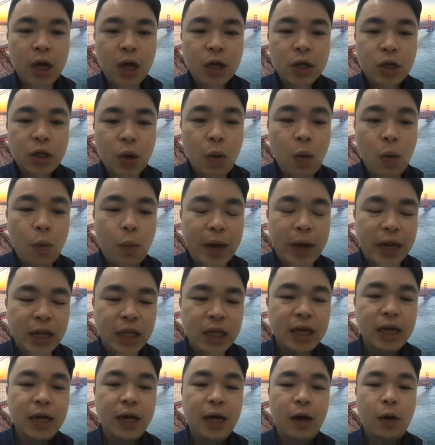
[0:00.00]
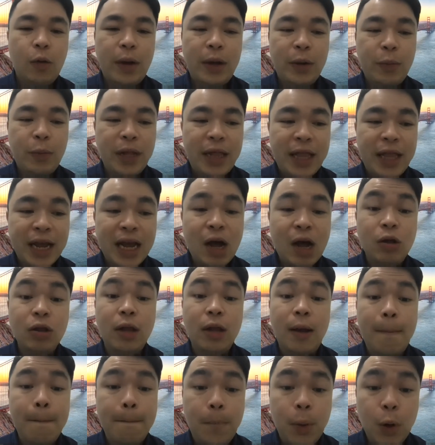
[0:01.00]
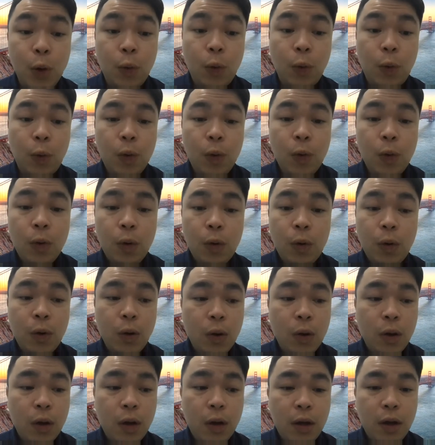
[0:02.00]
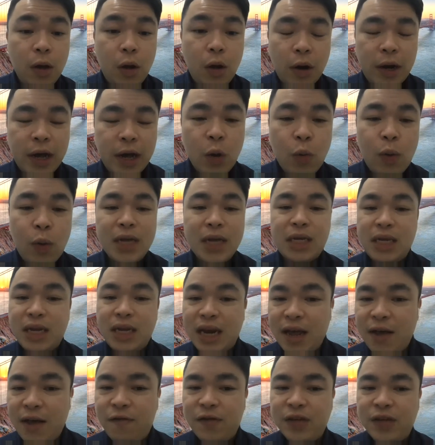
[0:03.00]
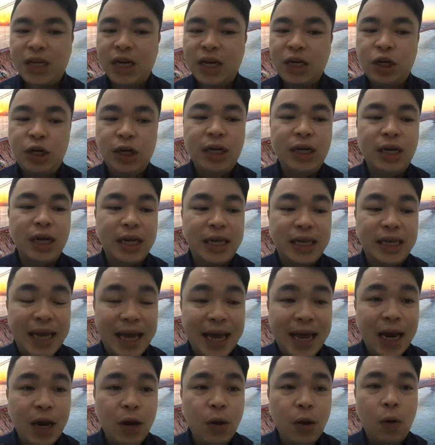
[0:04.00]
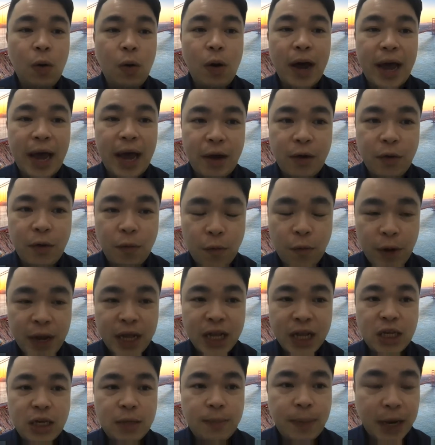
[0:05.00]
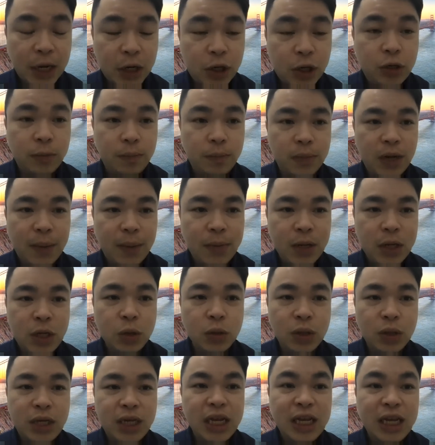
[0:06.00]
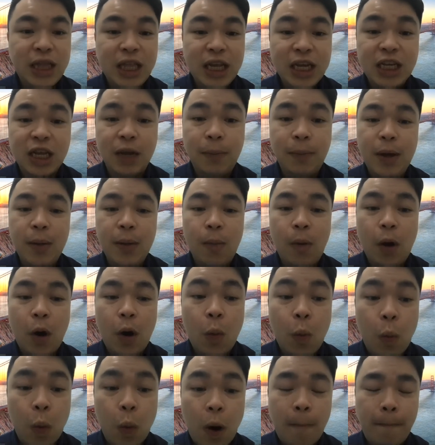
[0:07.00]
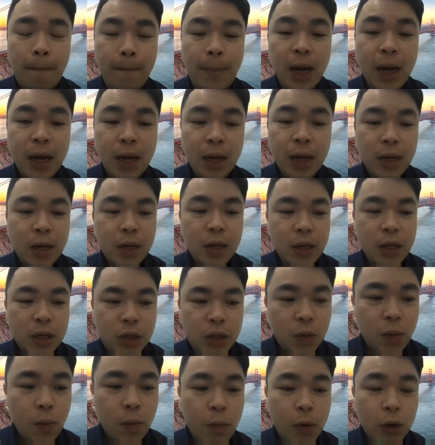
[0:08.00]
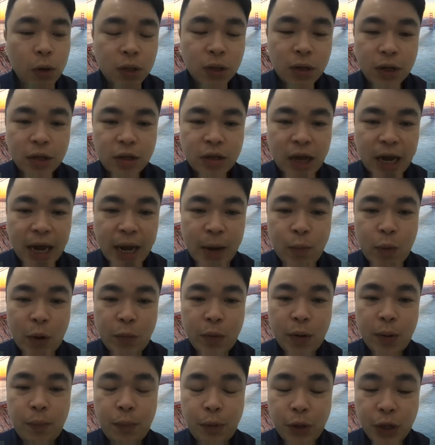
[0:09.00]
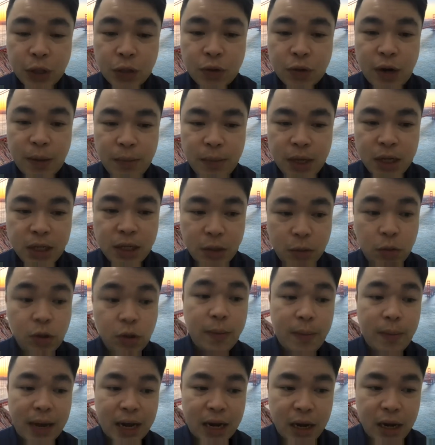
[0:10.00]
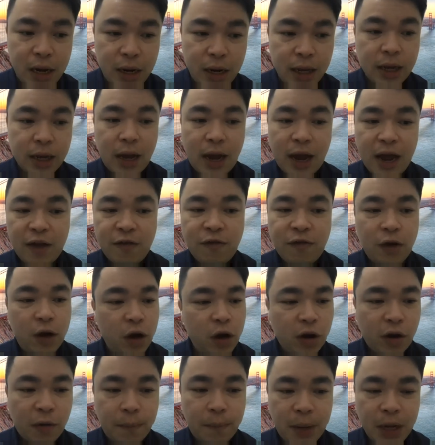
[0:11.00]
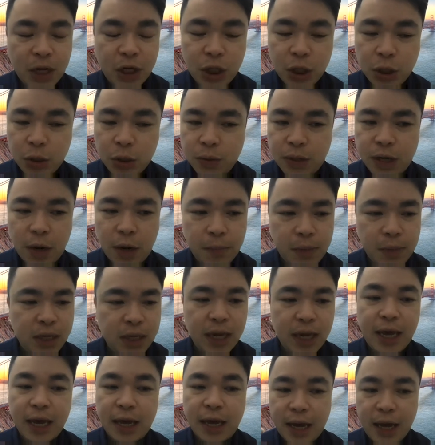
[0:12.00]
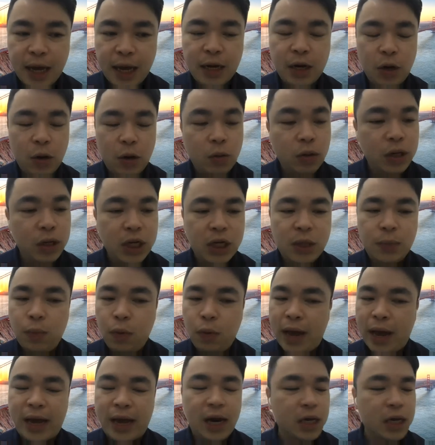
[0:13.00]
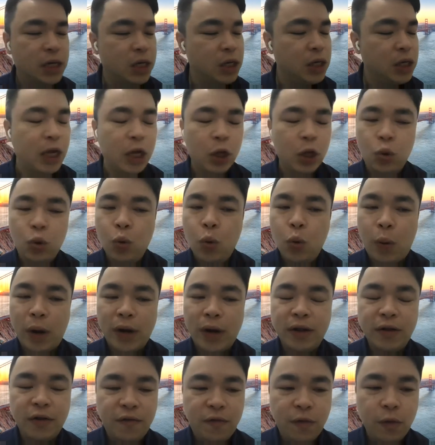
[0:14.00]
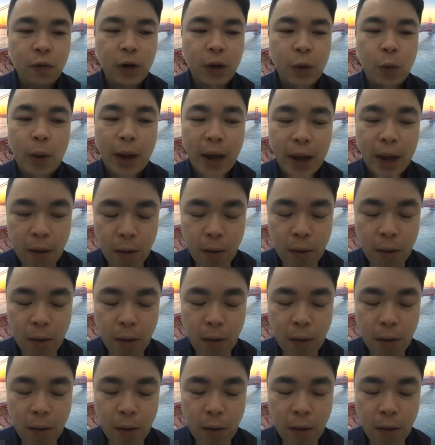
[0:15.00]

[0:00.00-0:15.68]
So when we take out the blue, okay, what's left is actually the yellow and red spectrum. That means you see things a bit more warm. So most of the time when we prescribe this, in my clinic, I have a lot of patients who tell me, say, hey Ken, these blue light glasses, they do wonderfully well.